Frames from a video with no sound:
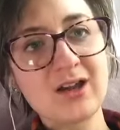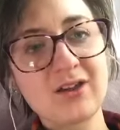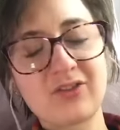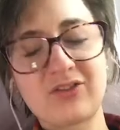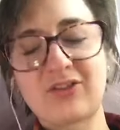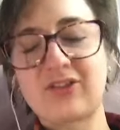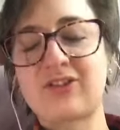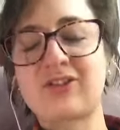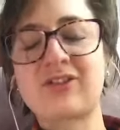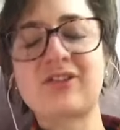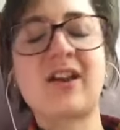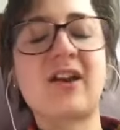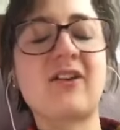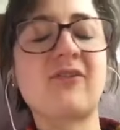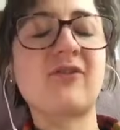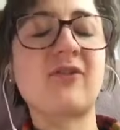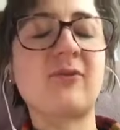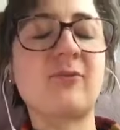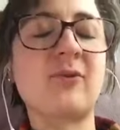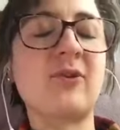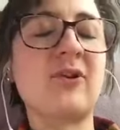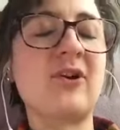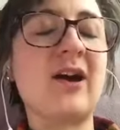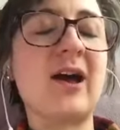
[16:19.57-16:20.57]
the staff
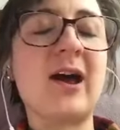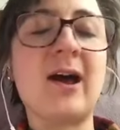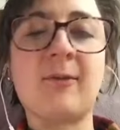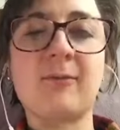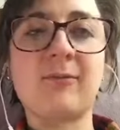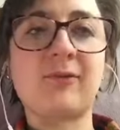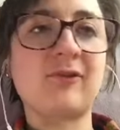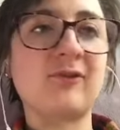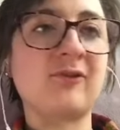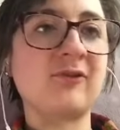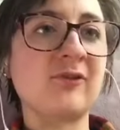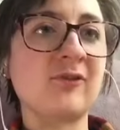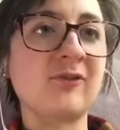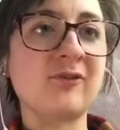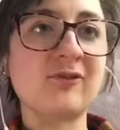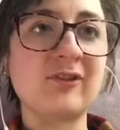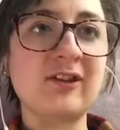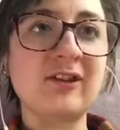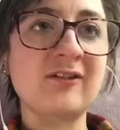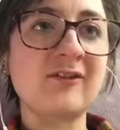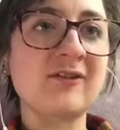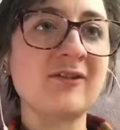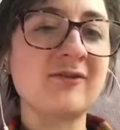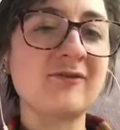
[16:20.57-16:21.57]
were
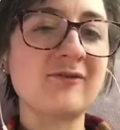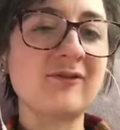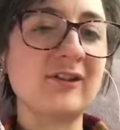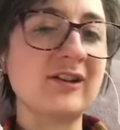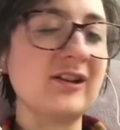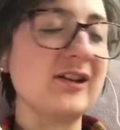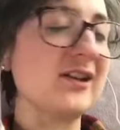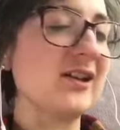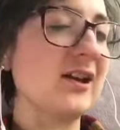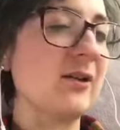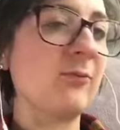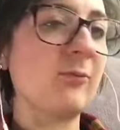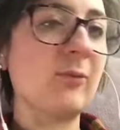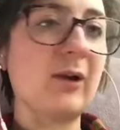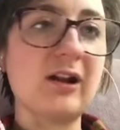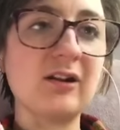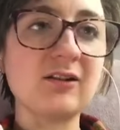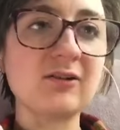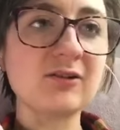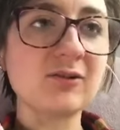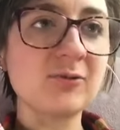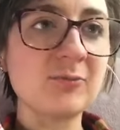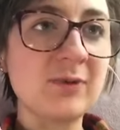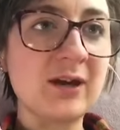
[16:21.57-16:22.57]
absolutely and
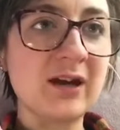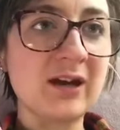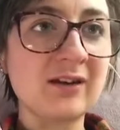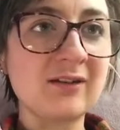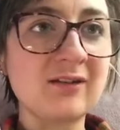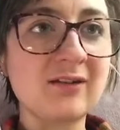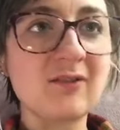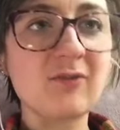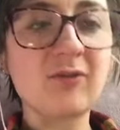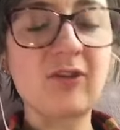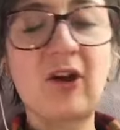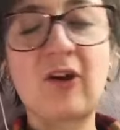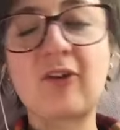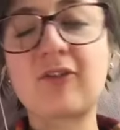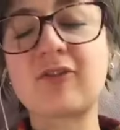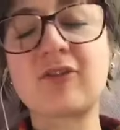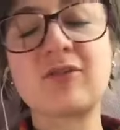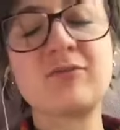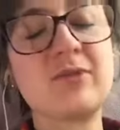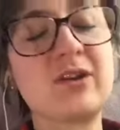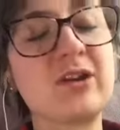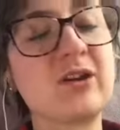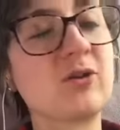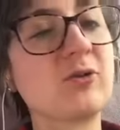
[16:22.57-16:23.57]
welcoming. They offered
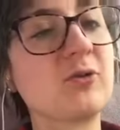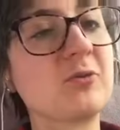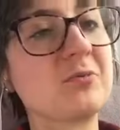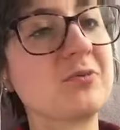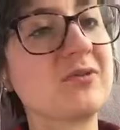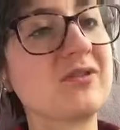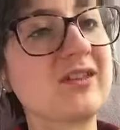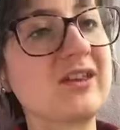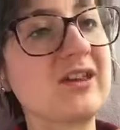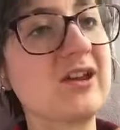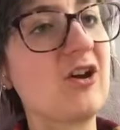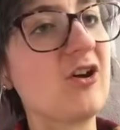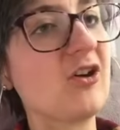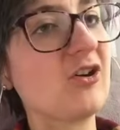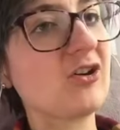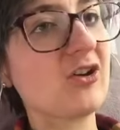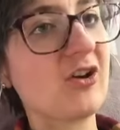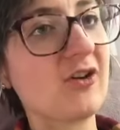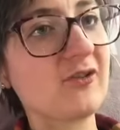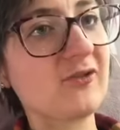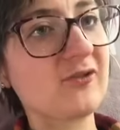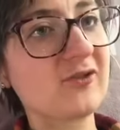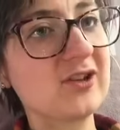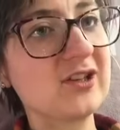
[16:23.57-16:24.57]
me a cup of tea or
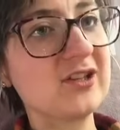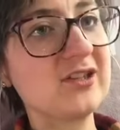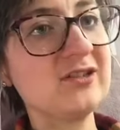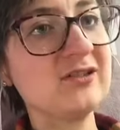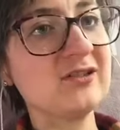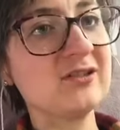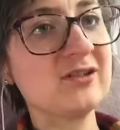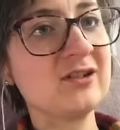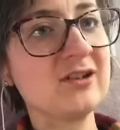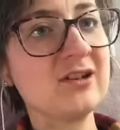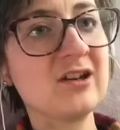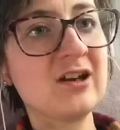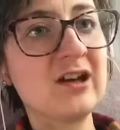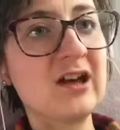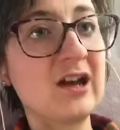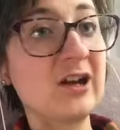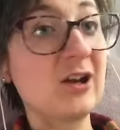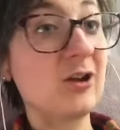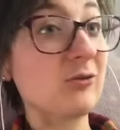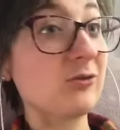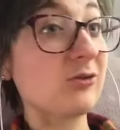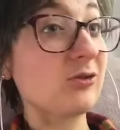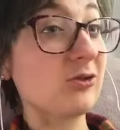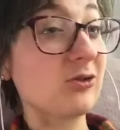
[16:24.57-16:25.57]
coffee and
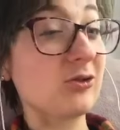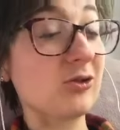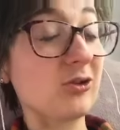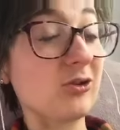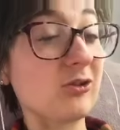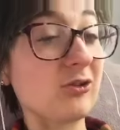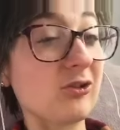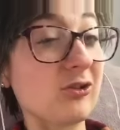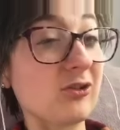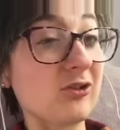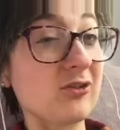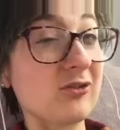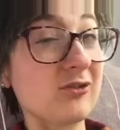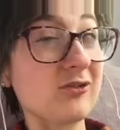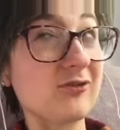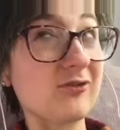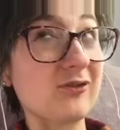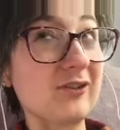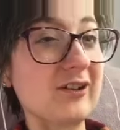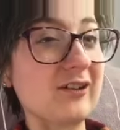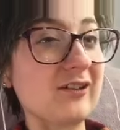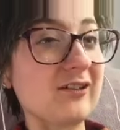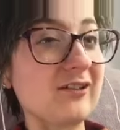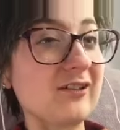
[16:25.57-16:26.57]
also go to the
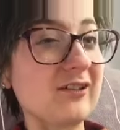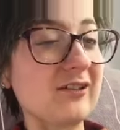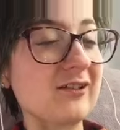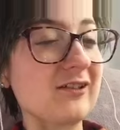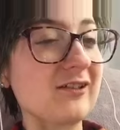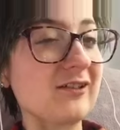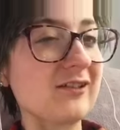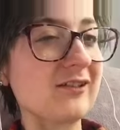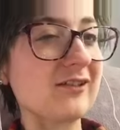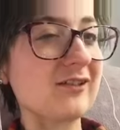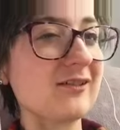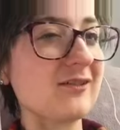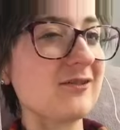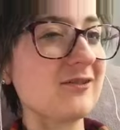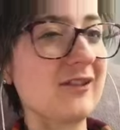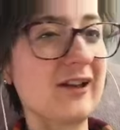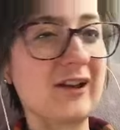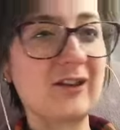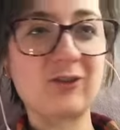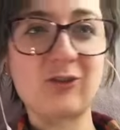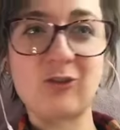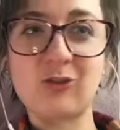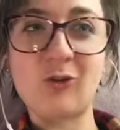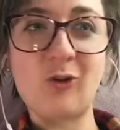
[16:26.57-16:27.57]
facilities,
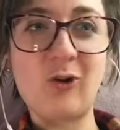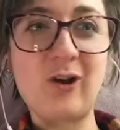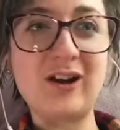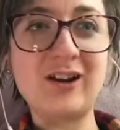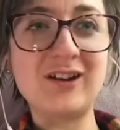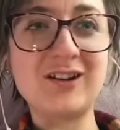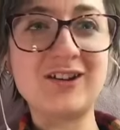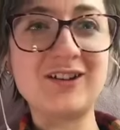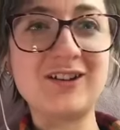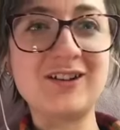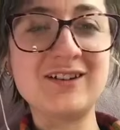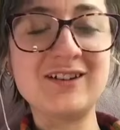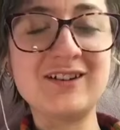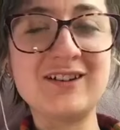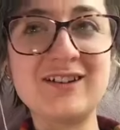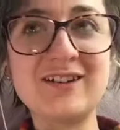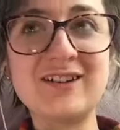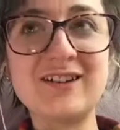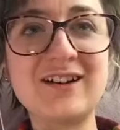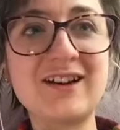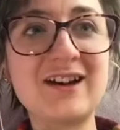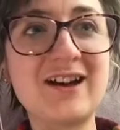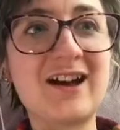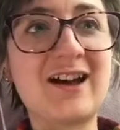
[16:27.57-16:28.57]
like the toilet.
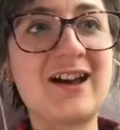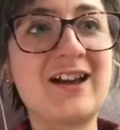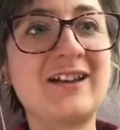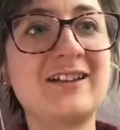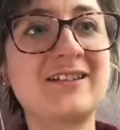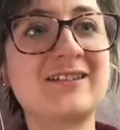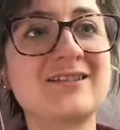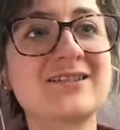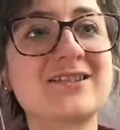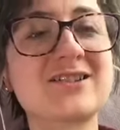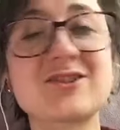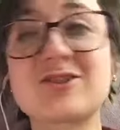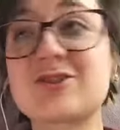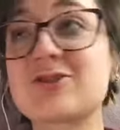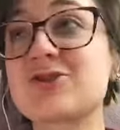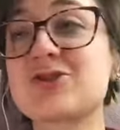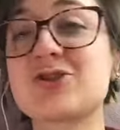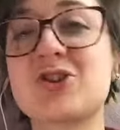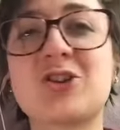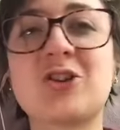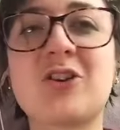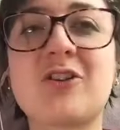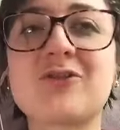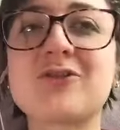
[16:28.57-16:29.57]
And
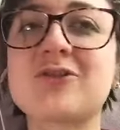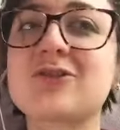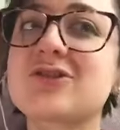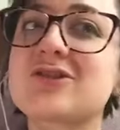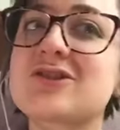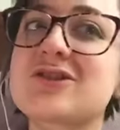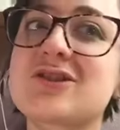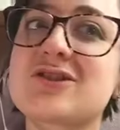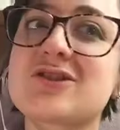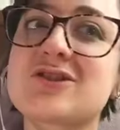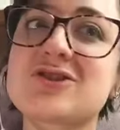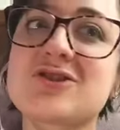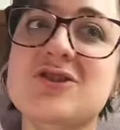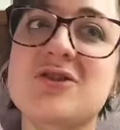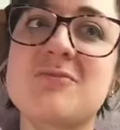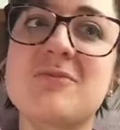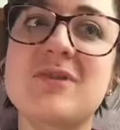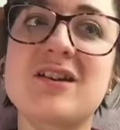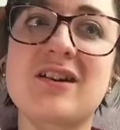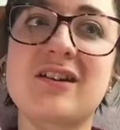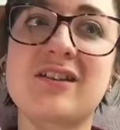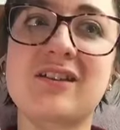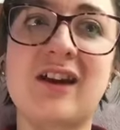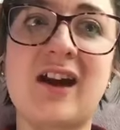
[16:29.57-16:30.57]
John offered to show
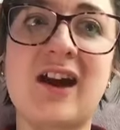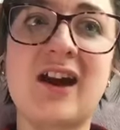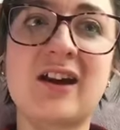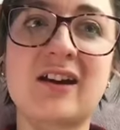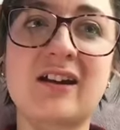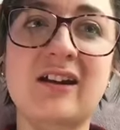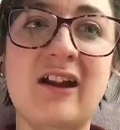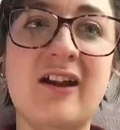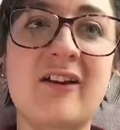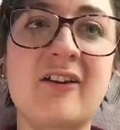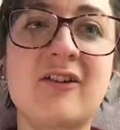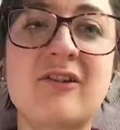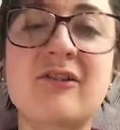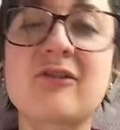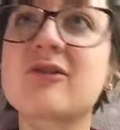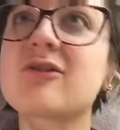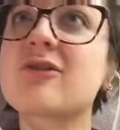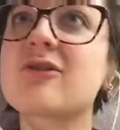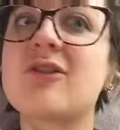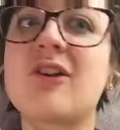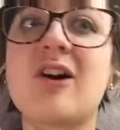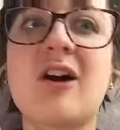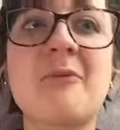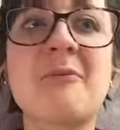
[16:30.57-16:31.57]
me his art gallery,
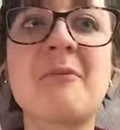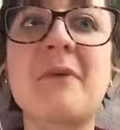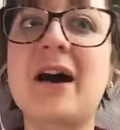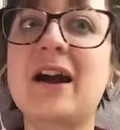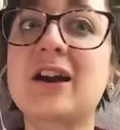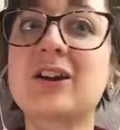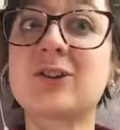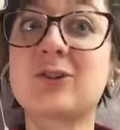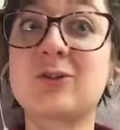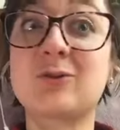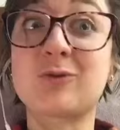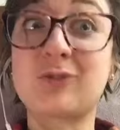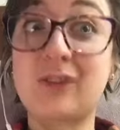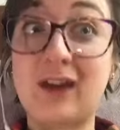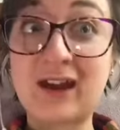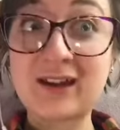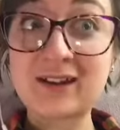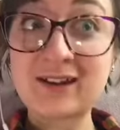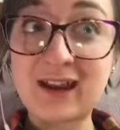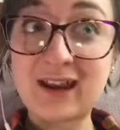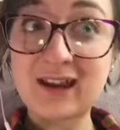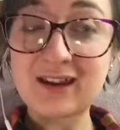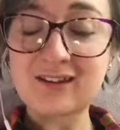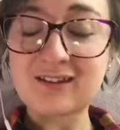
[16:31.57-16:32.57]
so I might do that
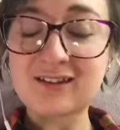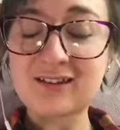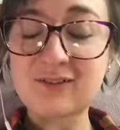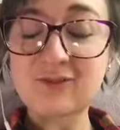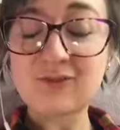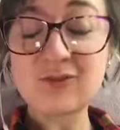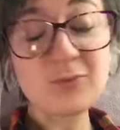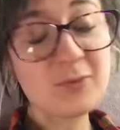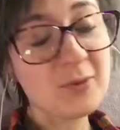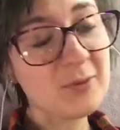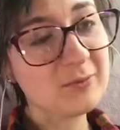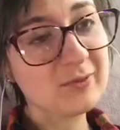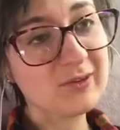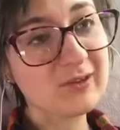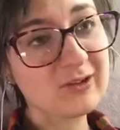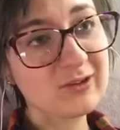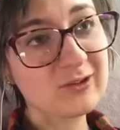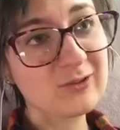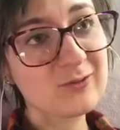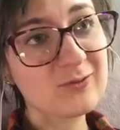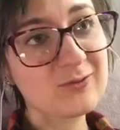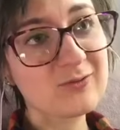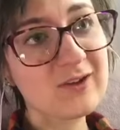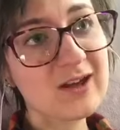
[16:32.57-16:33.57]
next. If you want me to
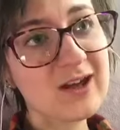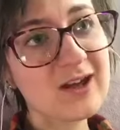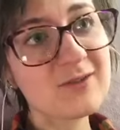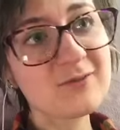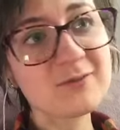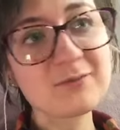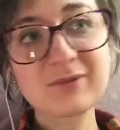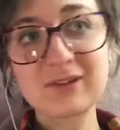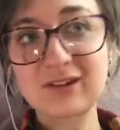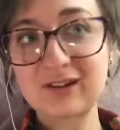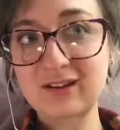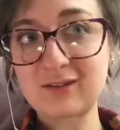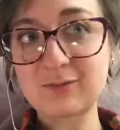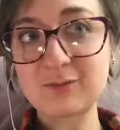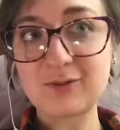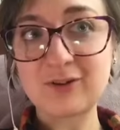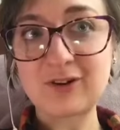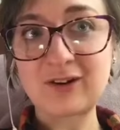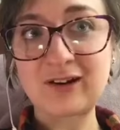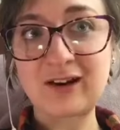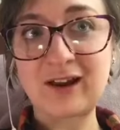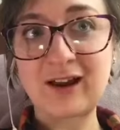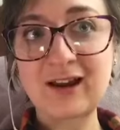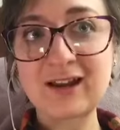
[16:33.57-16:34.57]
do that, please put
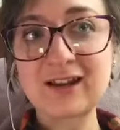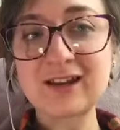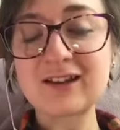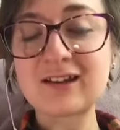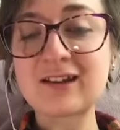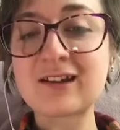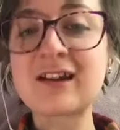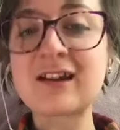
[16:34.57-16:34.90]
a like.